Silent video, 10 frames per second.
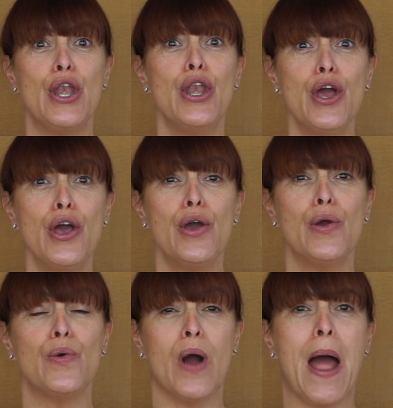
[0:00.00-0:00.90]

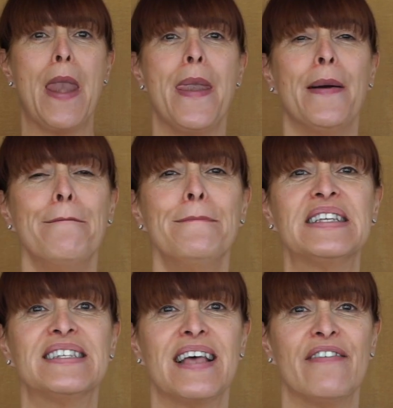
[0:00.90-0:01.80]
new number
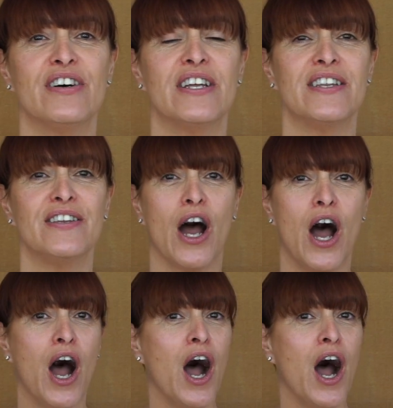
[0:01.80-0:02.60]
seven